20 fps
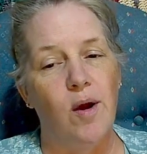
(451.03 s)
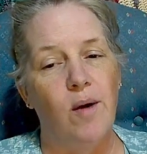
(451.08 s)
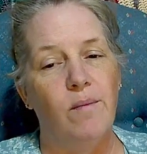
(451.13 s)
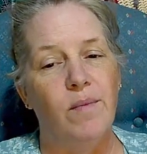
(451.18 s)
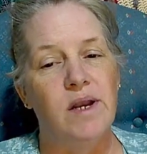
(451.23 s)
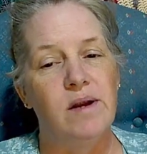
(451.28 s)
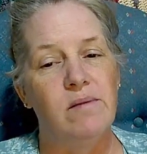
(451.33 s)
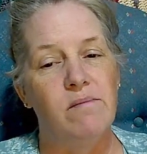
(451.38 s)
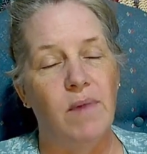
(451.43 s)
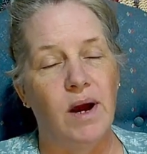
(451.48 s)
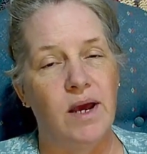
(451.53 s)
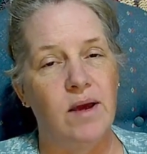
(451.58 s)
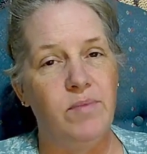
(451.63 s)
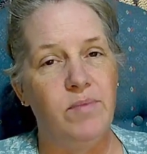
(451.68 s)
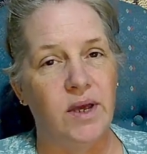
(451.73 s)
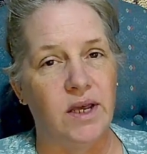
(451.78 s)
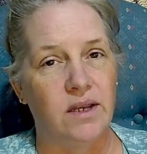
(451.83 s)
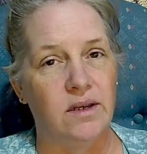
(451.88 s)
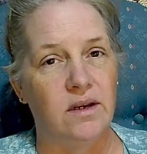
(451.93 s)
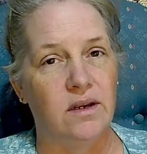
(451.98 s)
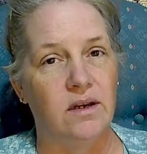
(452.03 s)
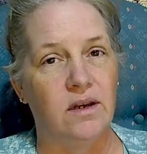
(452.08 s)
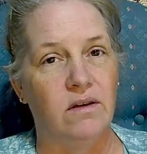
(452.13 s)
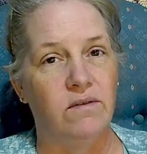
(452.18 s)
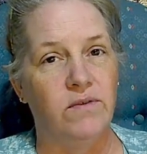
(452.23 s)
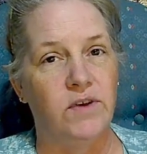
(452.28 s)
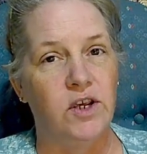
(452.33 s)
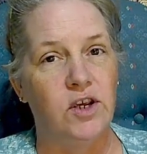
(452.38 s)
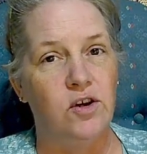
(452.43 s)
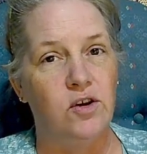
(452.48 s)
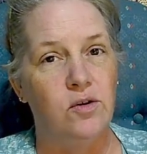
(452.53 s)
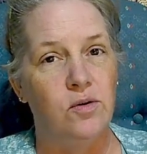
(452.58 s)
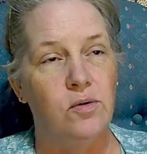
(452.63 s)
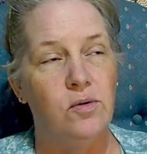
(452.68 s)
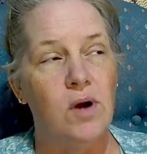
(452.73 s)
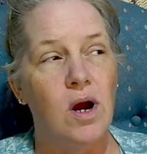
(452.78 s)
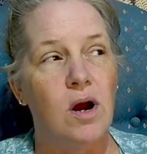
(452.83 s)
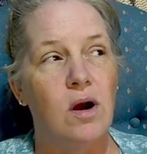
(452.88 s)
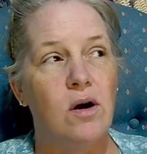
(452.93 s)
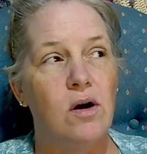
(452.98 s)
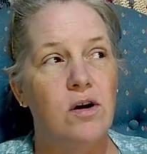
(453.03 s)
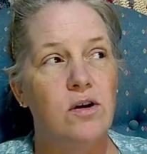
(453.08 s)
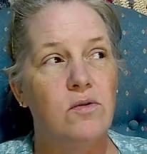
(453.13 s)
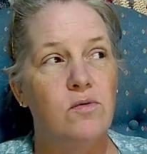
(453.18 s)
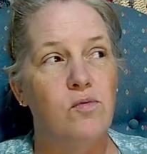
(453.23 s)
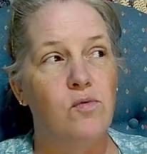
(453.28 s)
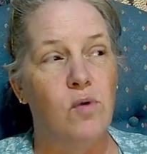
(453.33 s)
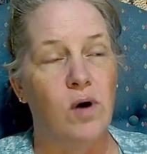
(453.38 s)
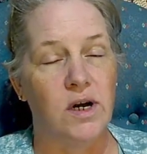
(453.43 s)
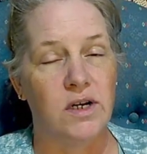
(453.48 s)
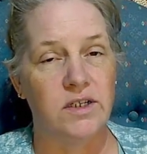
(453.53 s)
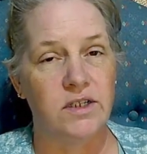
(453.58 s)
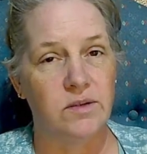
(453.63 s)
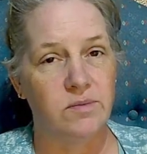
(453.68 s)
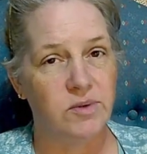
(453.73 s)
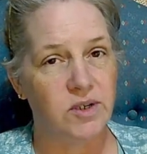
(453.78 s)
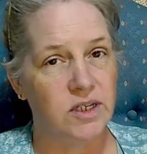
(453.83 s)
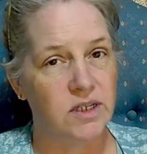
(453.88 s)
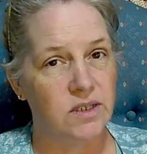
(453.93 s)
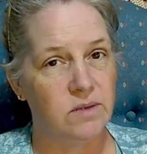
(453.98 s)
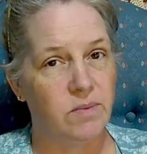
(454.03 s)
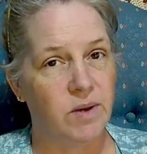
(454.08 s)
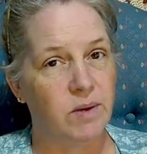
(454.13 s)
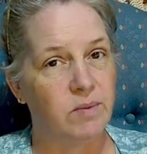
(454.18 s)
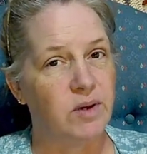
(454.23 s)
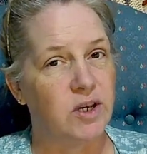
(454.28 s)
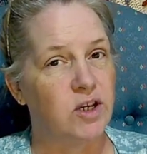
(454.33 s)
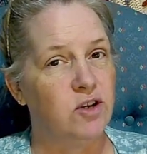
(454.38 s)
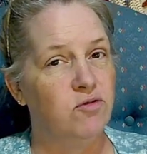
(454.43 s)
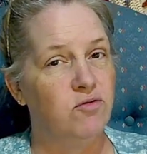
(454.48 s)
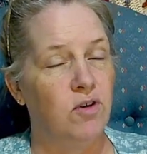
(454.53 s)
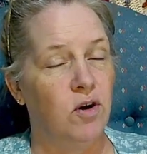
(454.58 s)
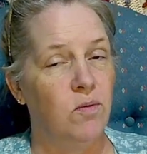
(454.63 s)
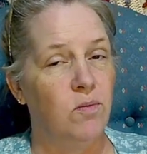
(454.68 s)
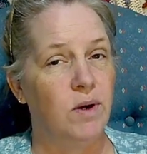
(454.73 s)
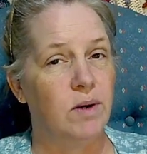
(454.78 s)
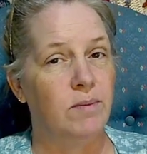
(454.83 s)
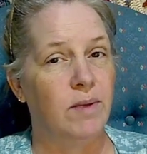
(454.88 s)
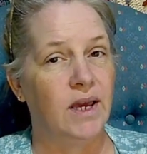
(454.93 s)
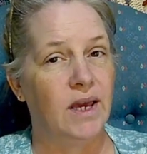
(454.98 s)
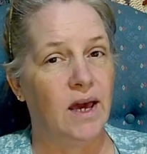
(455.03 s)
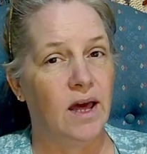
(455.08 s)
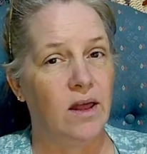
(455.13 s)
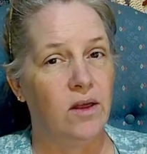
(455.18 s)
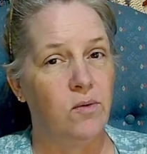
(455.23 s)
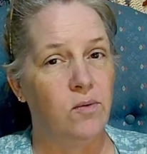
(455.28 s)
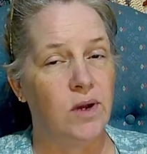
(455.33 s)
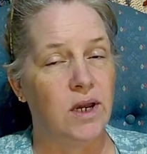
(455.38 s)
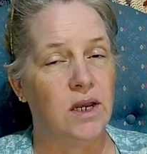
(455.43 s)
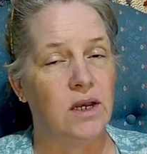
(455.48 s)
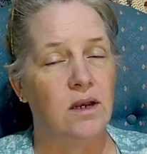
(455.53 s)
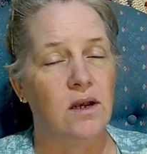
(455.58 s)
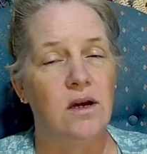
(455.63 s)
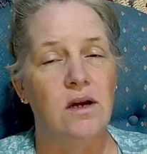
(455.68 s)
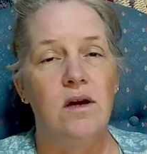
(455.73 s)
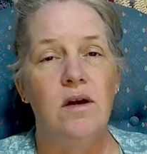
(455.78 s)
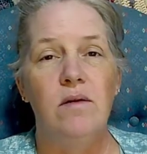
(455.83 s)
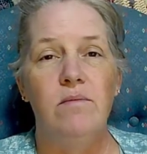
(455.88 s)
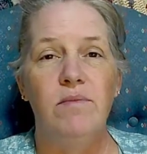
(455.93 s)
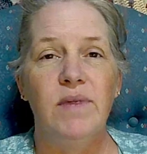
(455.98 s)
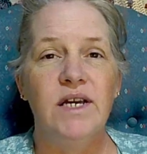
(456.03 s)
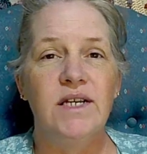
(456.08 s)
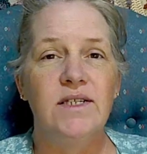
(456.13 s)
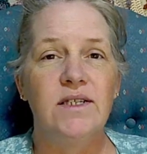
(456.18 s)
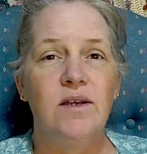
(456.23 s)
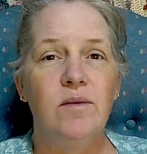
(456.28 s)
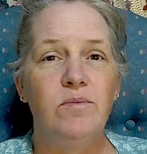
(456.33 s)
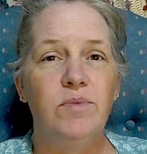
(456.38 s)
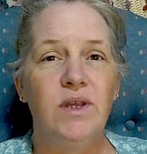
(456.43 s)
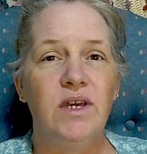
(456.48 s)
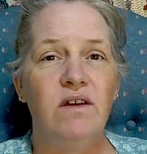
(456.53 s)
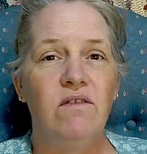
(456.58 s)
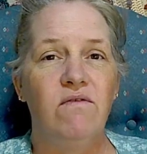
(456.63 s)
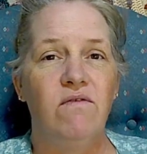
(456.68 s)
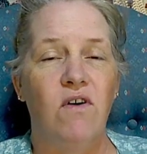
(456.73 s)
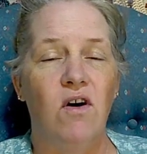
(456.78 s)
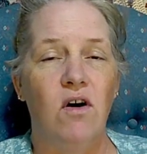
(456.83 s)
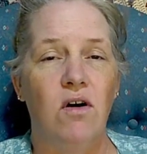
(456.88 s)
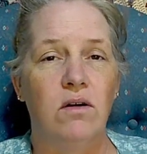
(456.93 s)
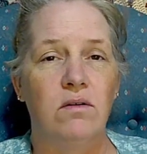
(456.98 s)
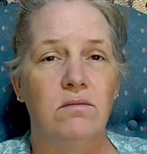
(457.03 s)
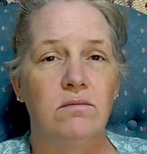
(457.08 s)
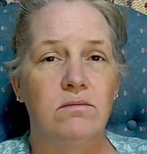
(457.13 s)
but in my opinion, if you want to participate but you don't want to make Halloween, make something fall.